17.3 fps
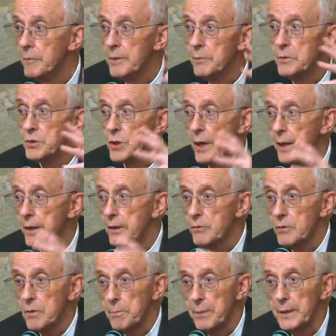which I
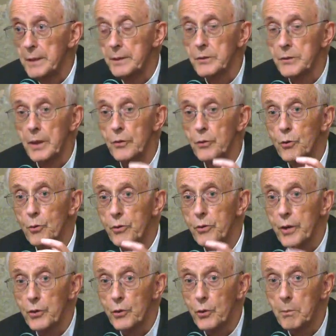could repeat. And
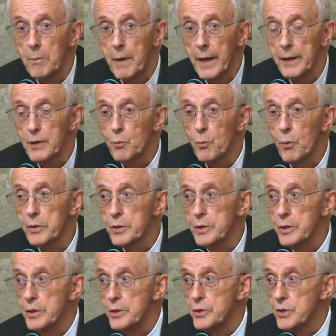although your mind
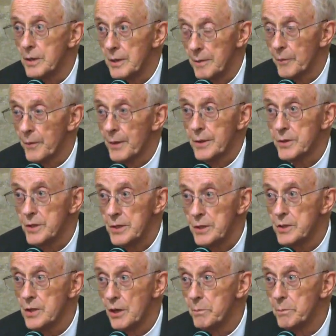wanders, as
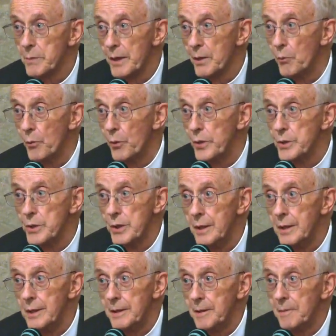he told me it
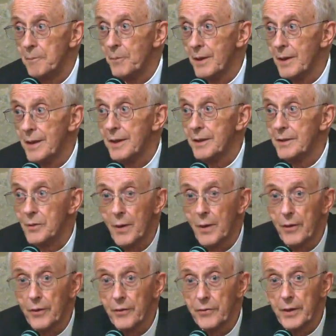would, to
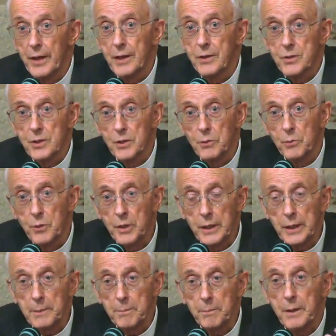other things, you
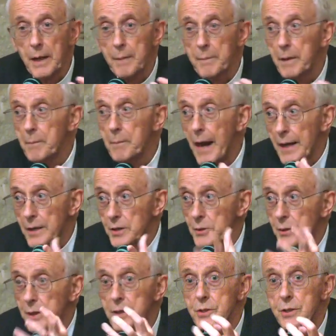keep coming back
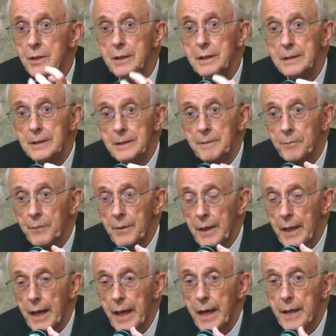to it,
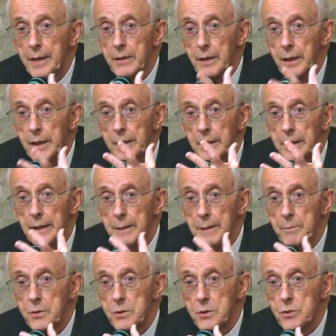and it
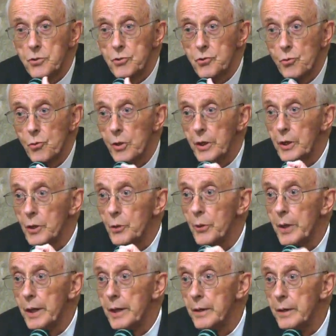keeps drawing you
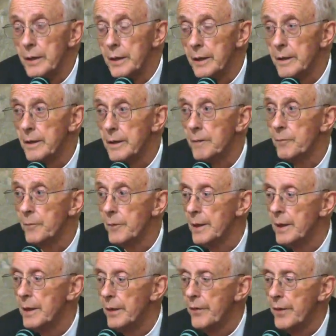in.
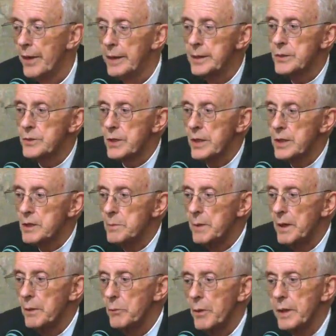And then he said to
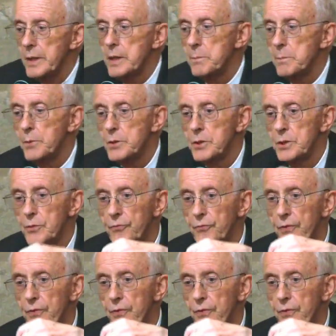me, when he put his